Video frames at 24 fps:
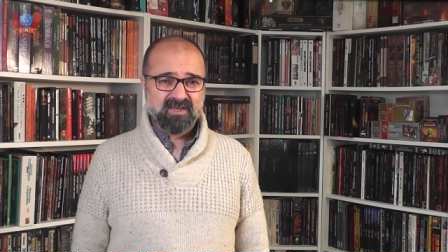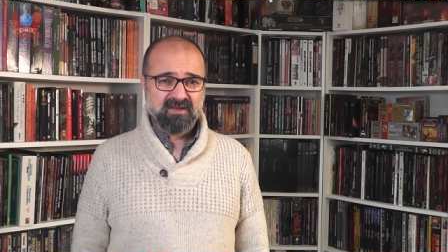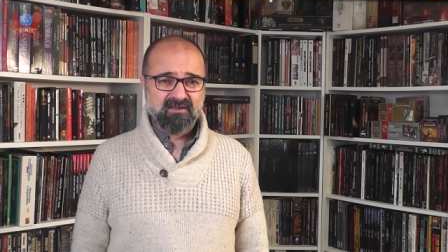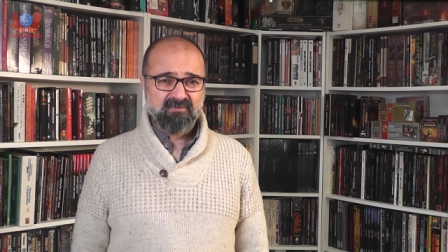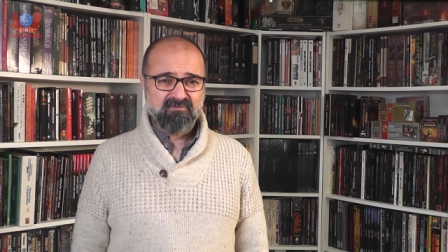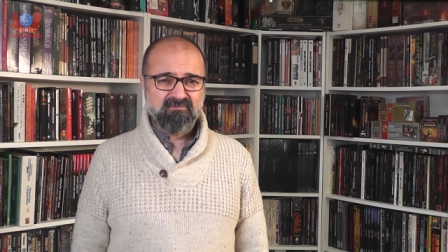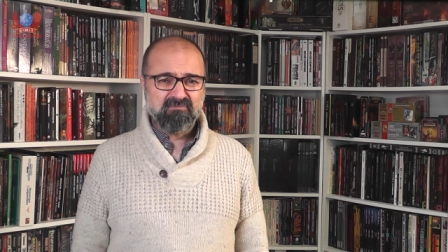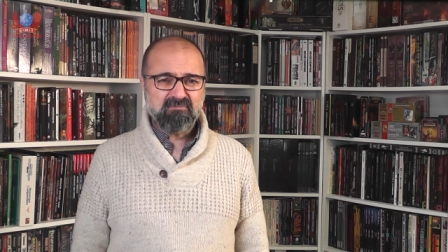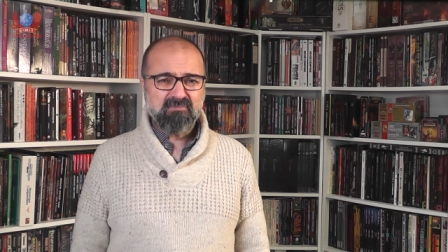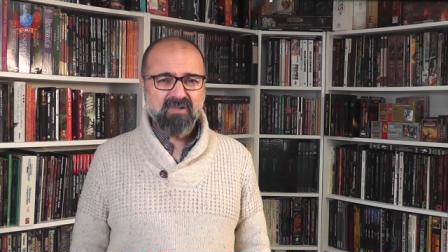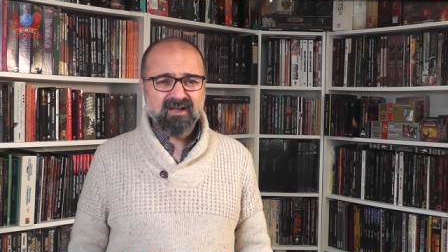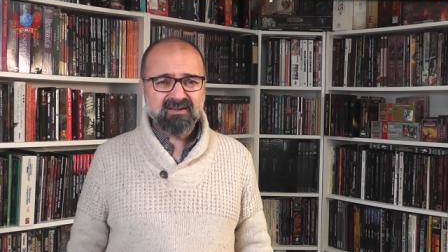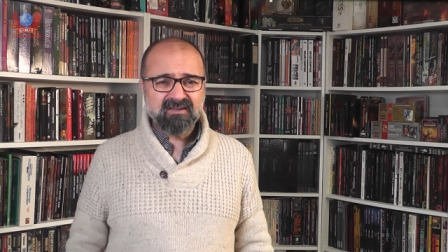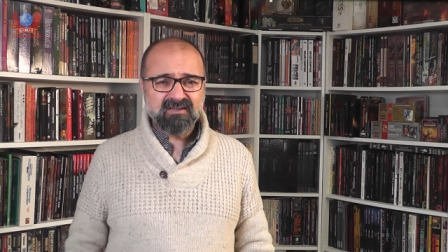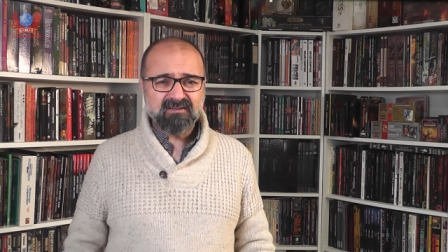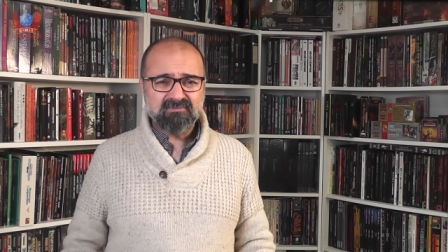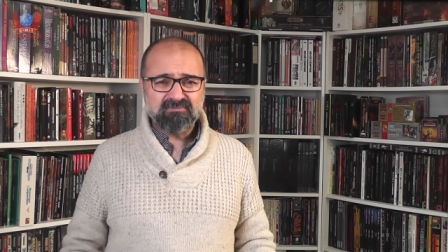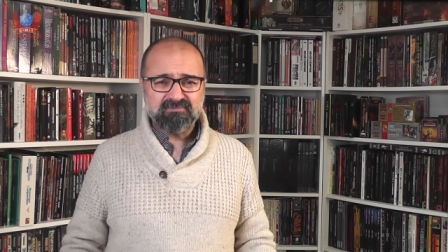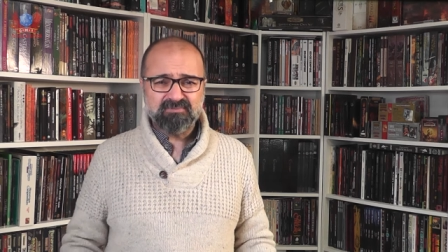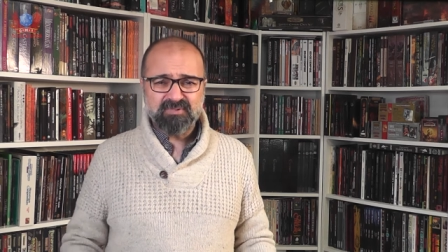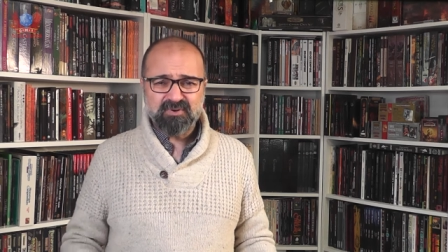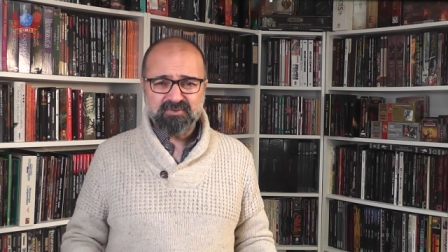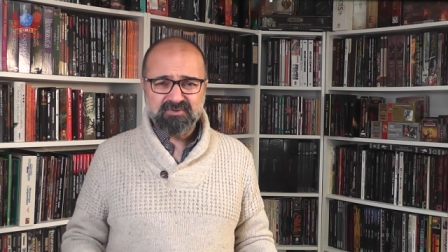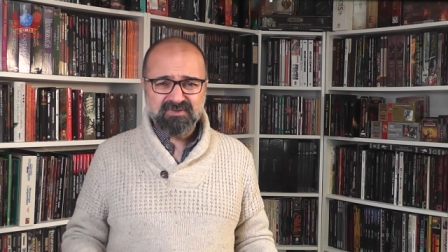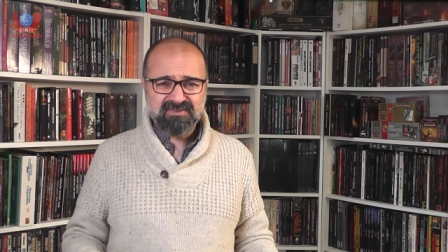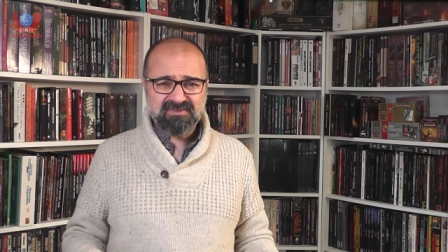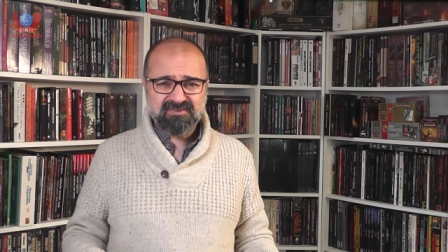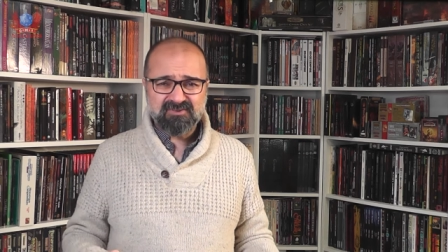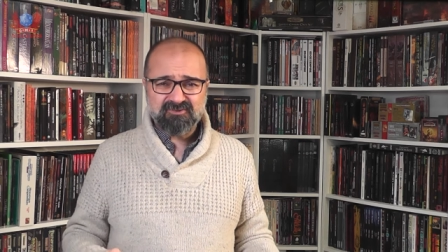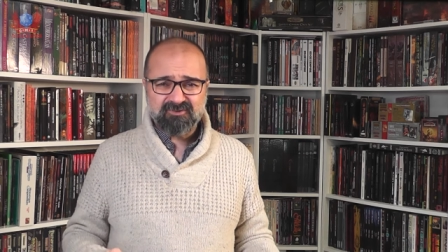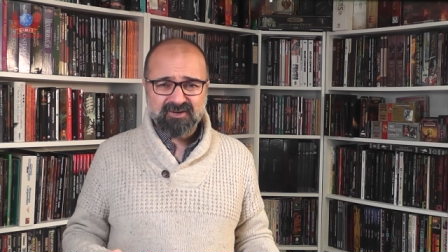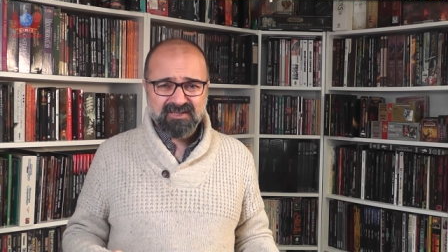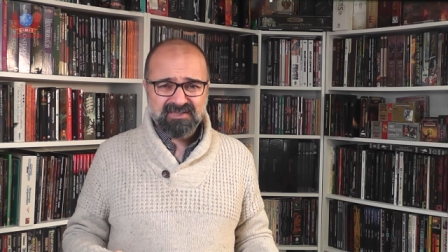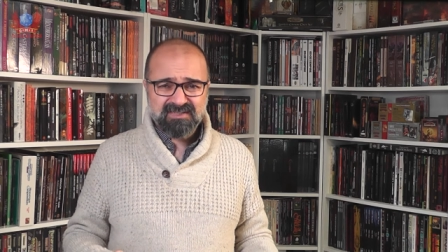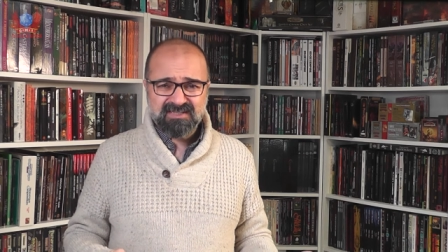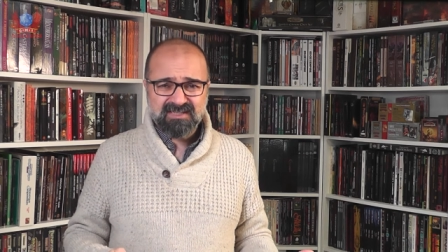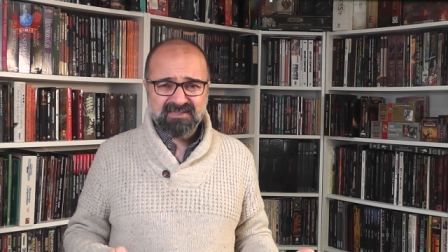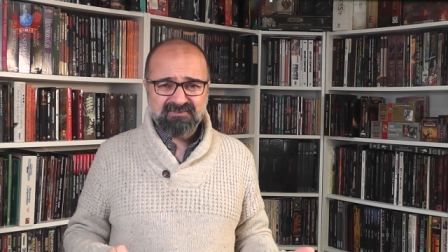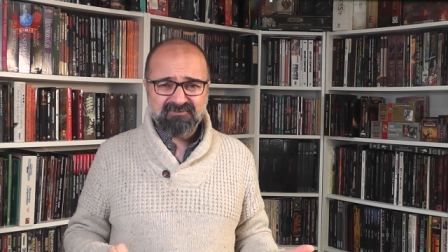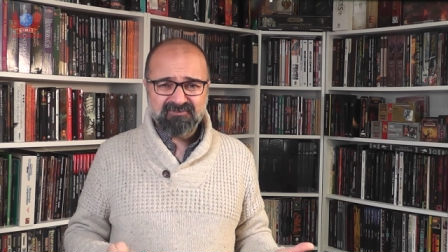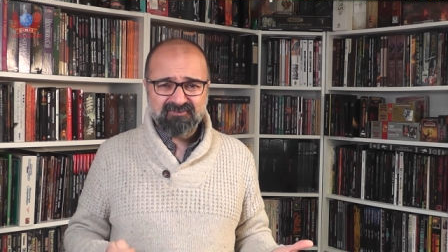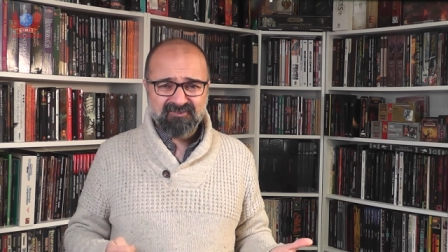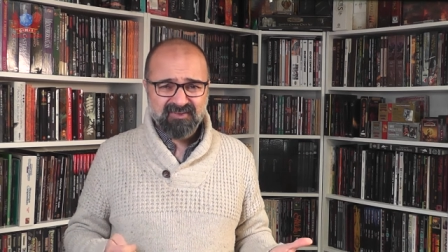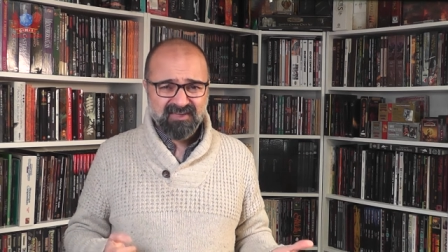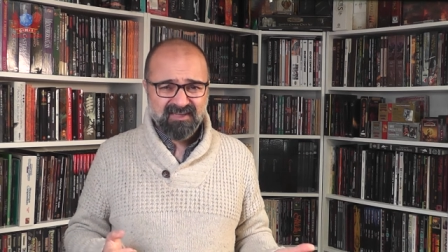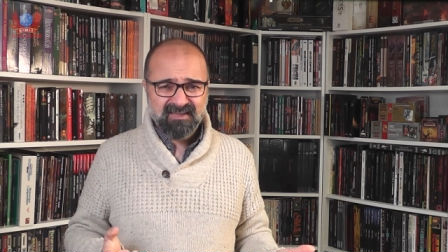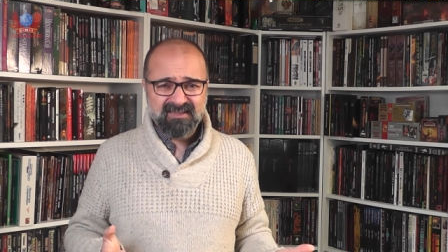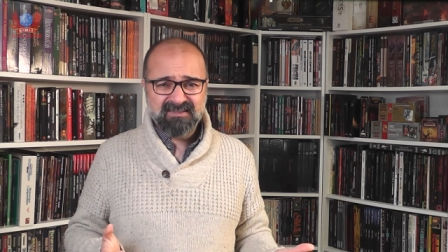Minor bonus granted
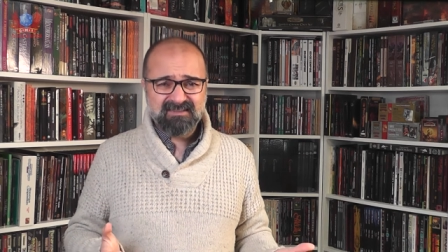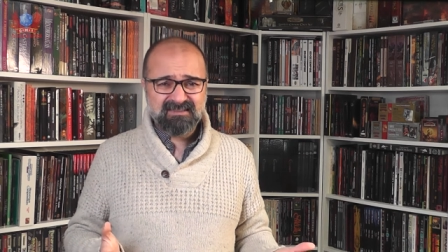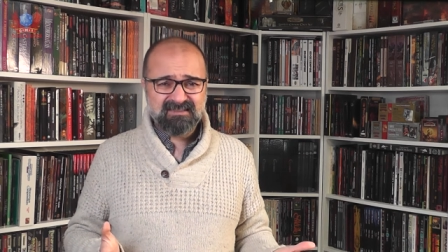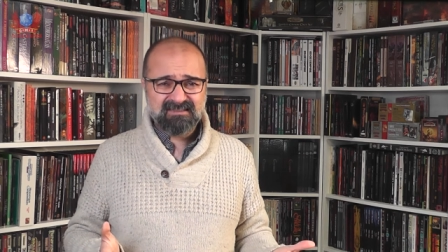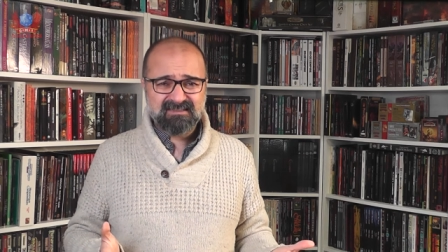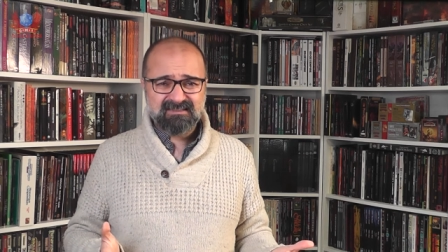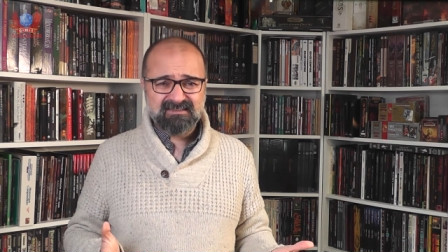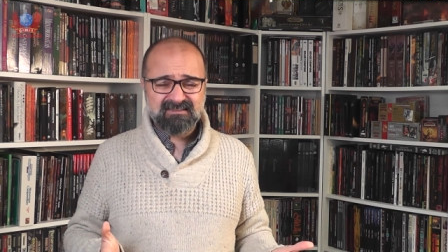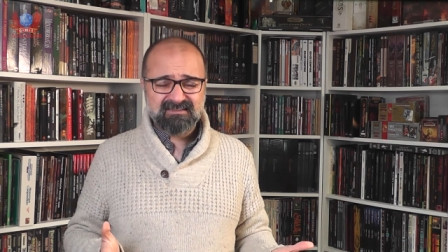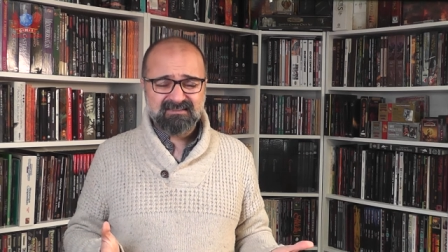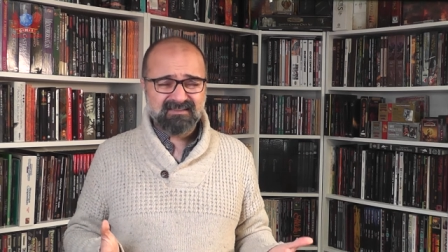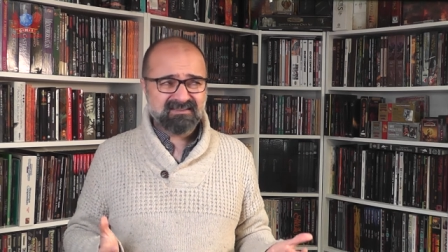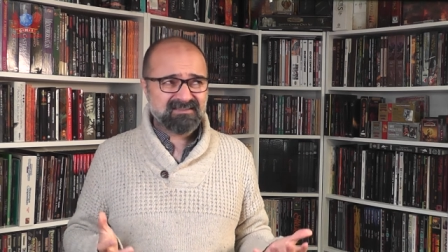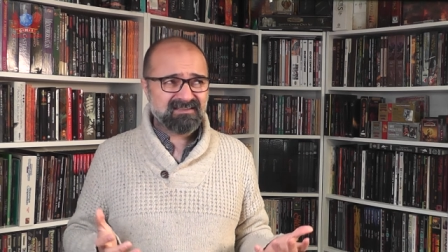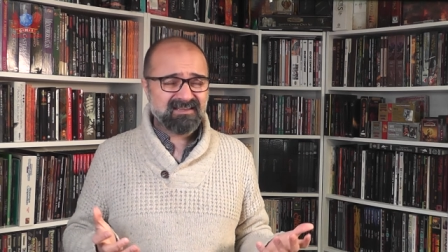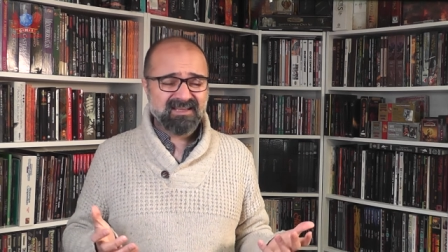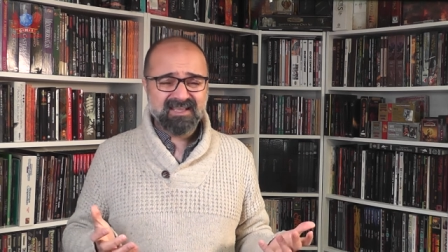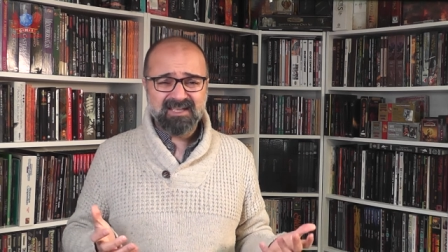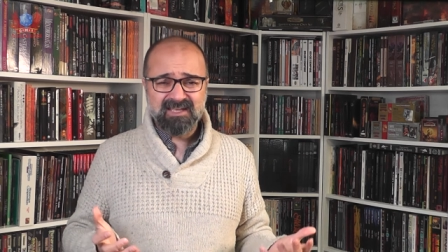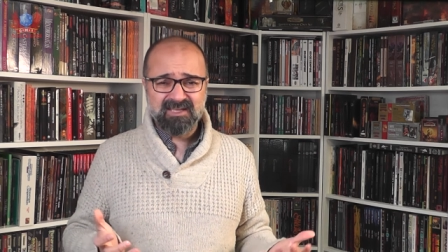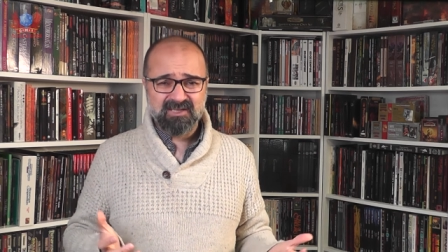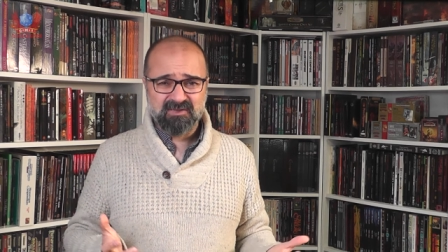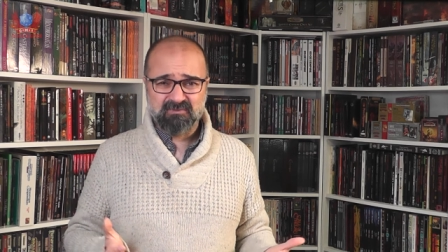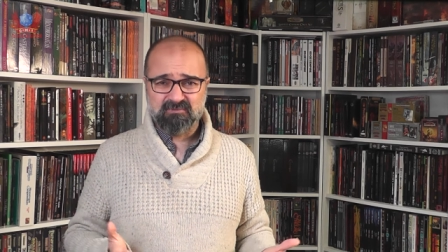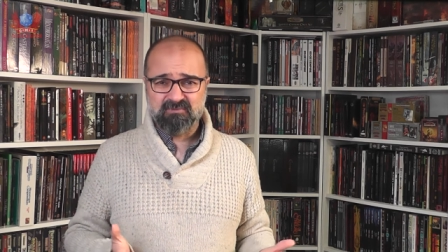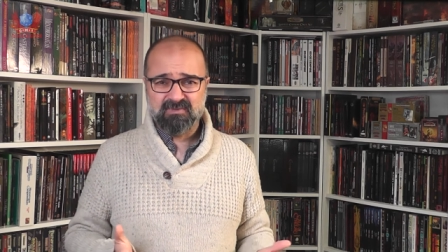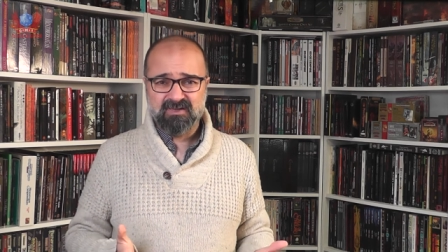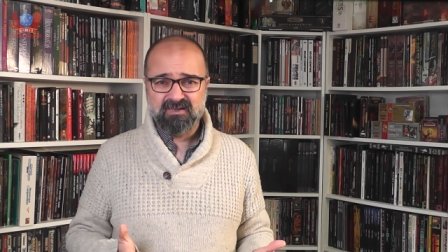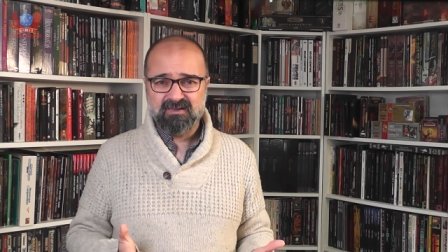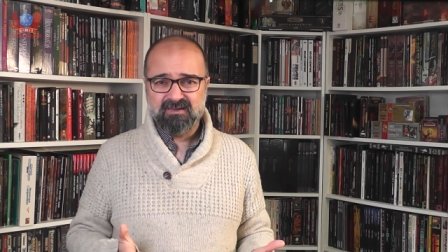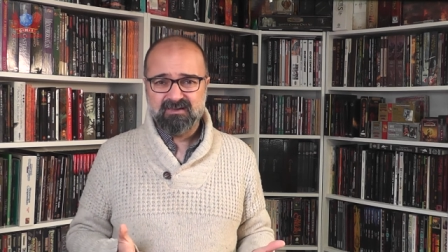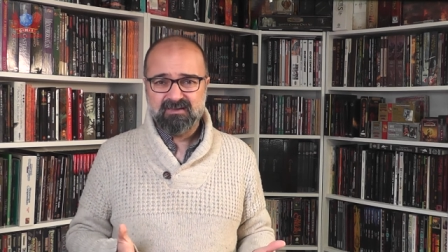feats, that's lame.